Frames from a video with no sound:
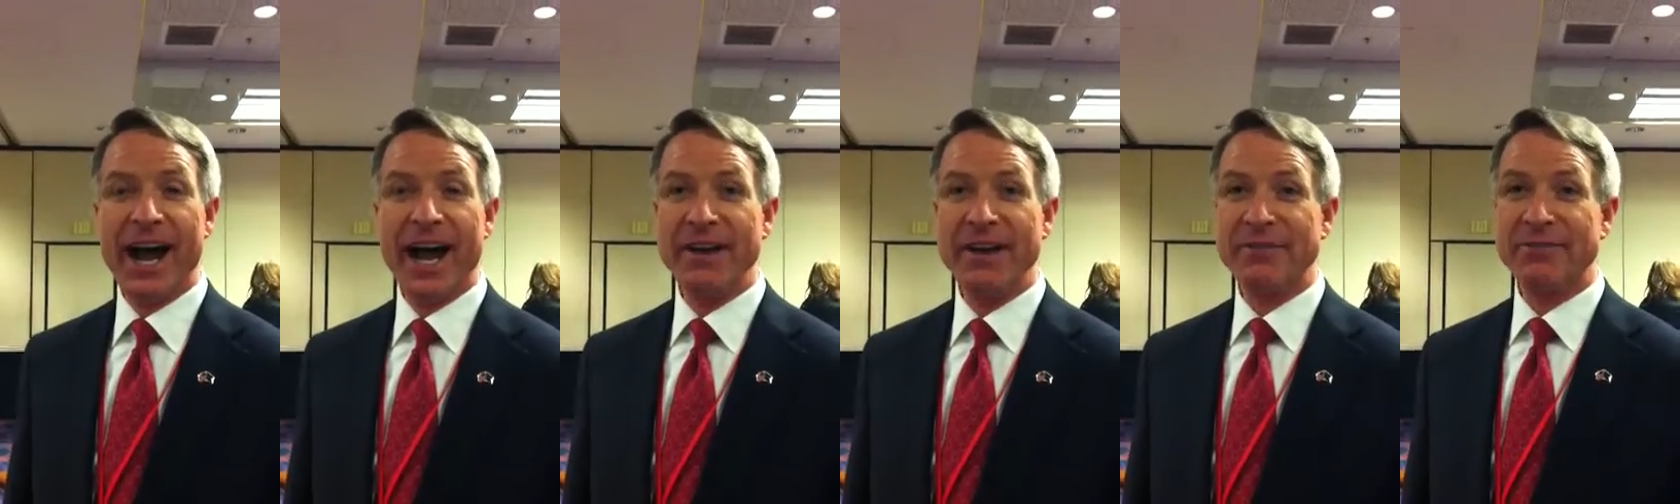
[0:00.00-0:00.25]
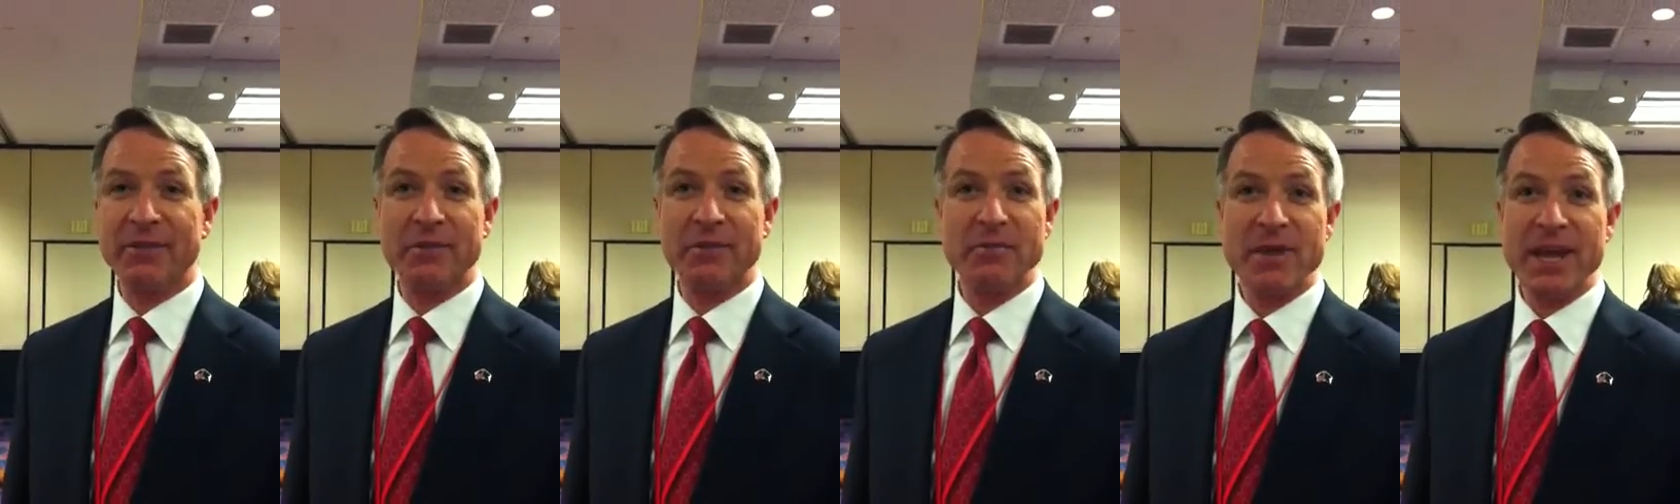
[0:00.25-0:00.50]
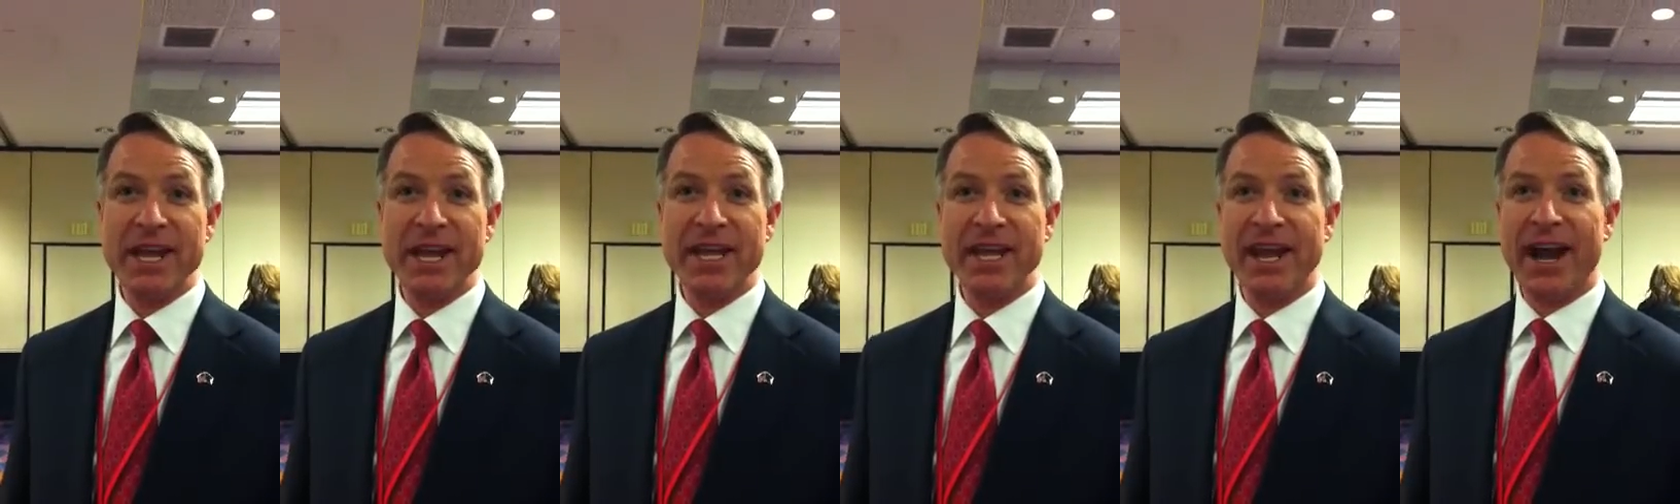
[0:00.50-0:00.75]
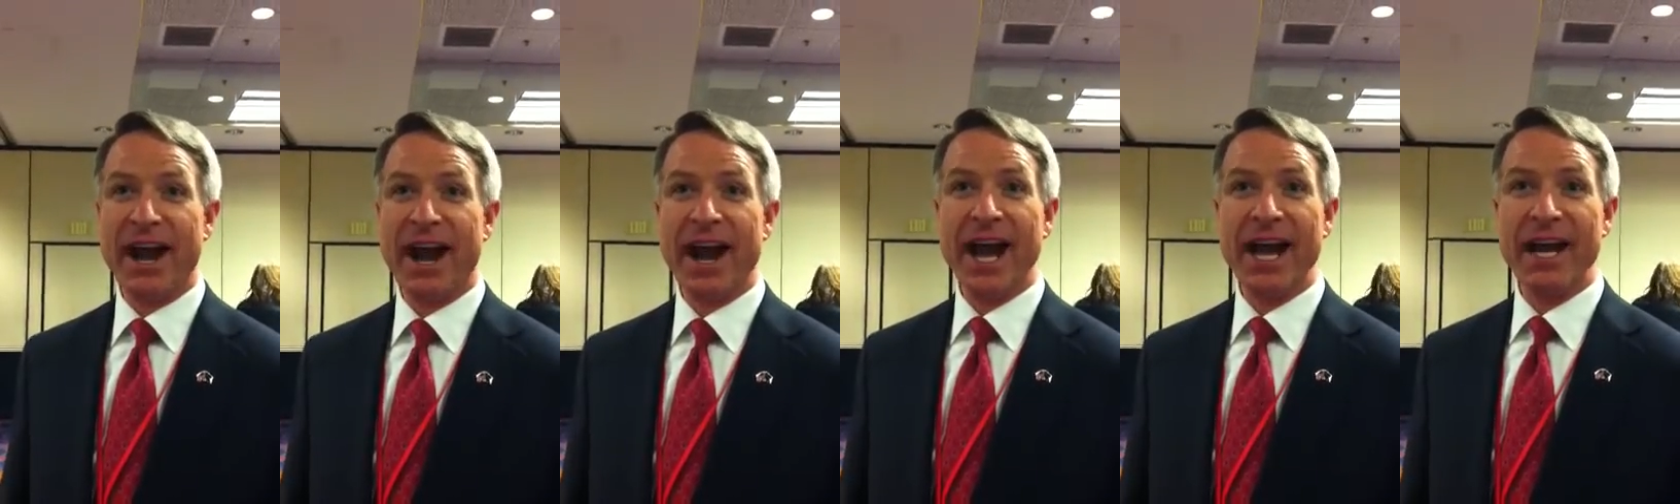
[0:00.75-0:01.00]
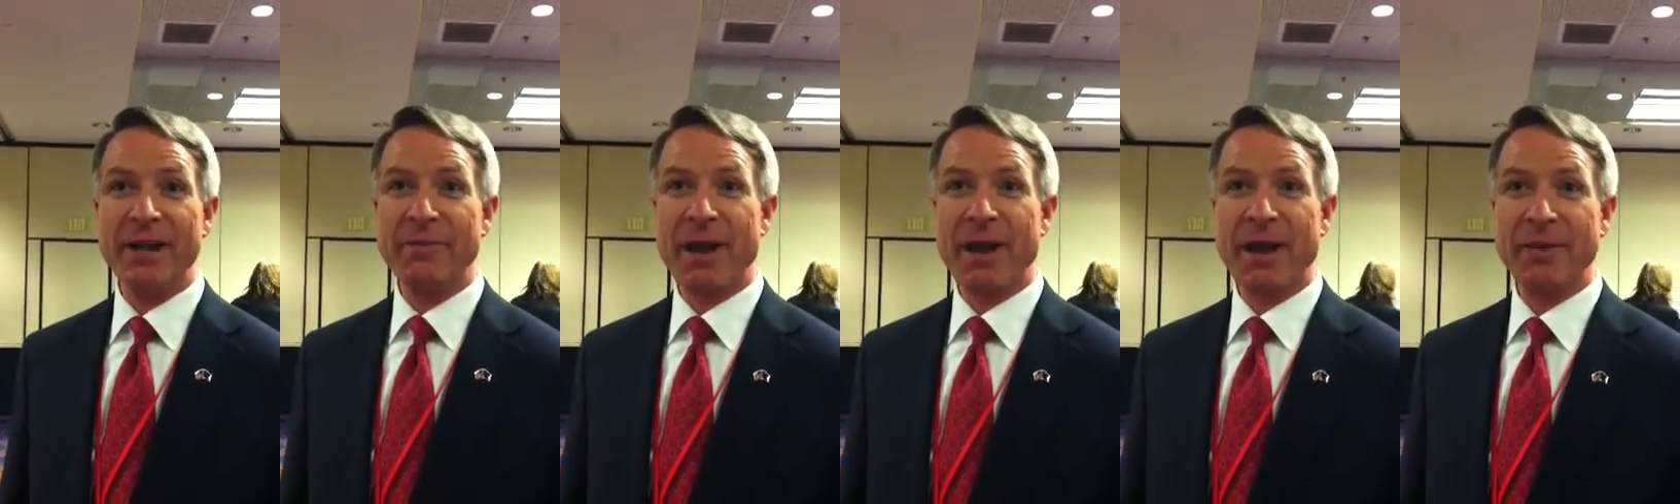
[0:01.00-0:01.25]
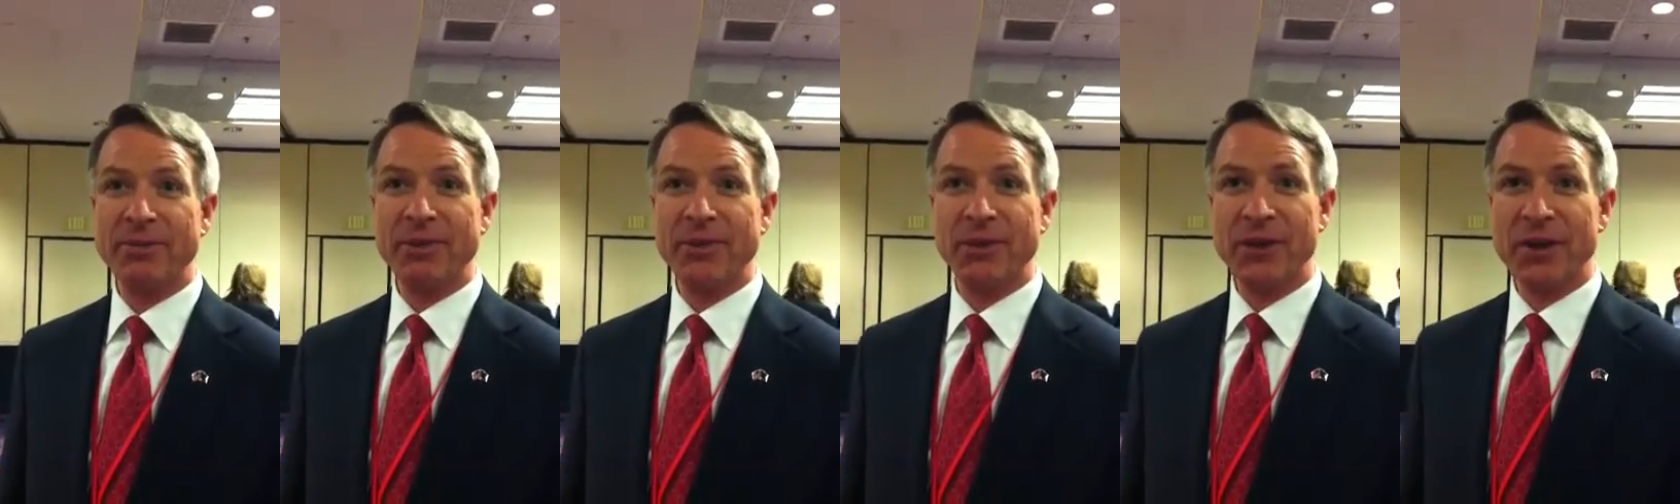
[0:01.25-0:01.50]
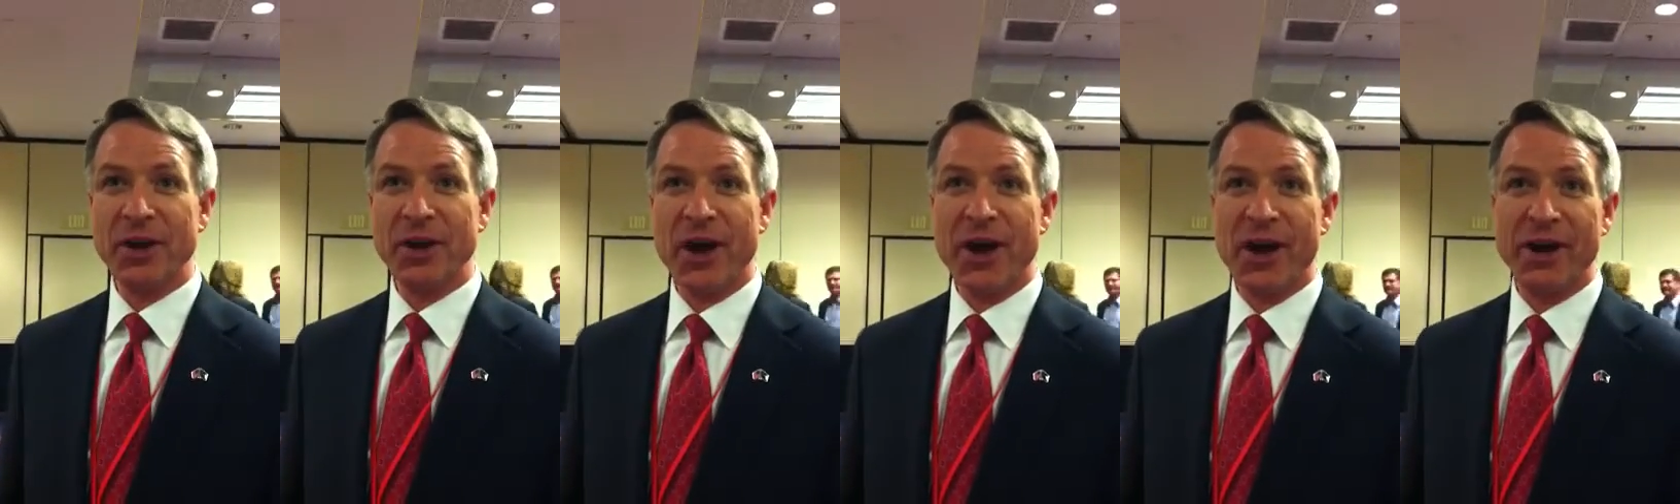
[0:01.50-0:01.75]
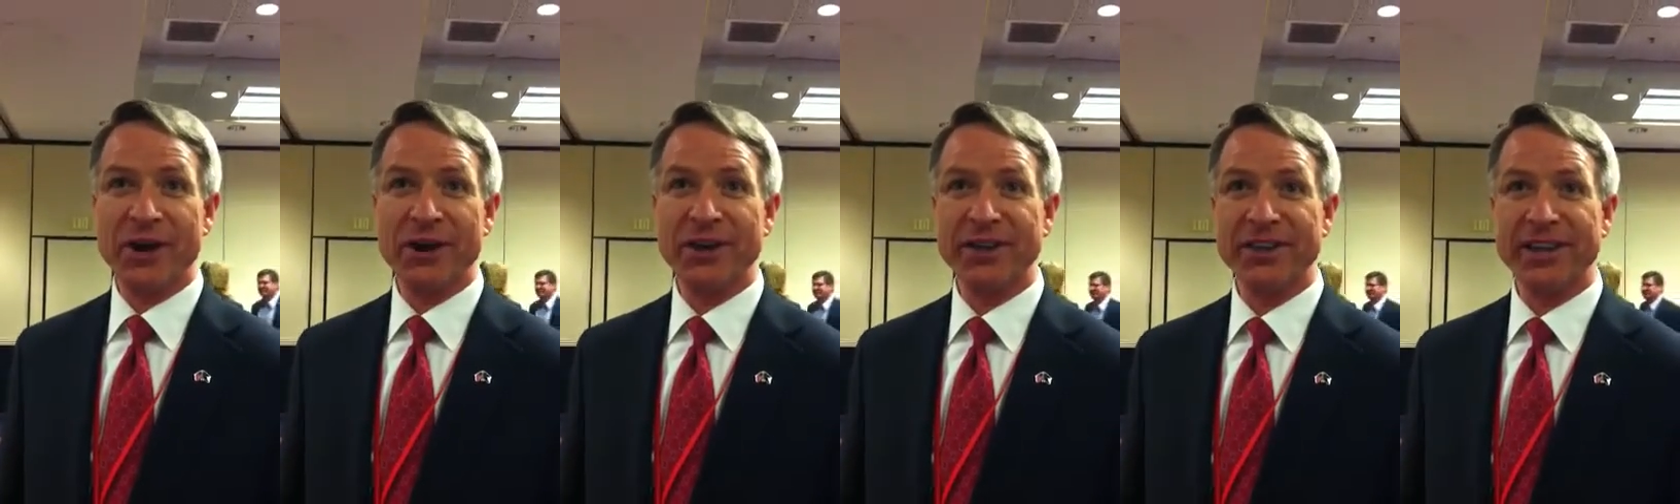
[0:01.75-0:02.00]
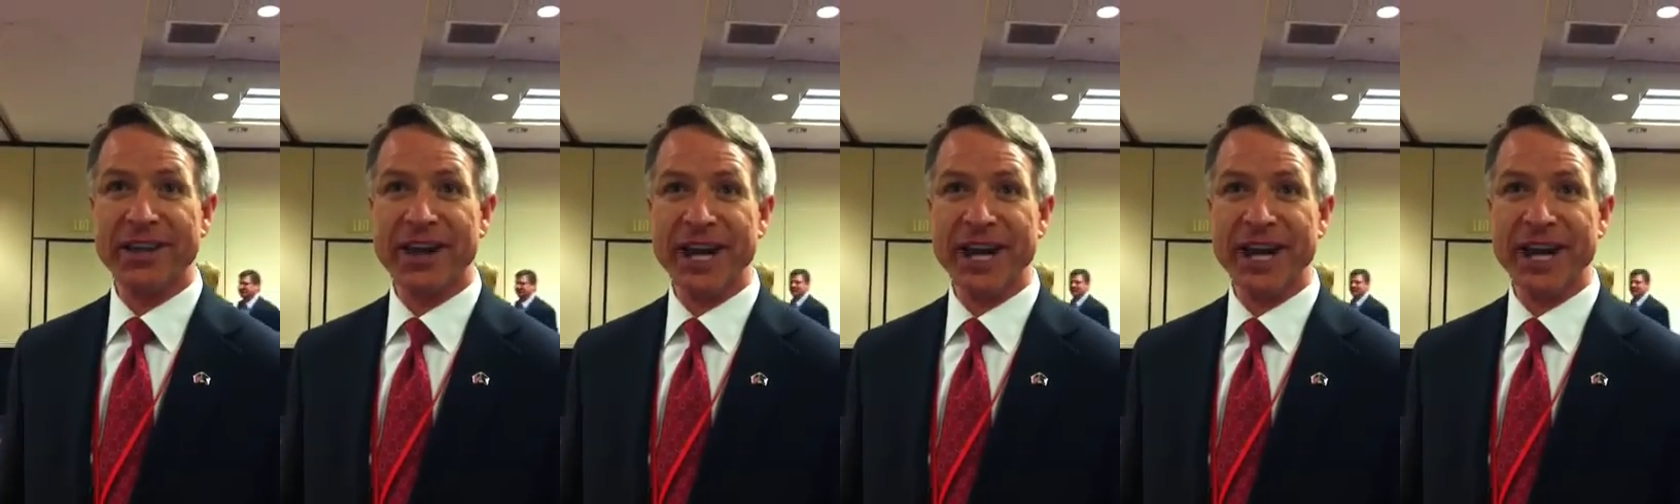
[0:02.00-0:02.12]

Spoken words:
And for me, I am absolutely honored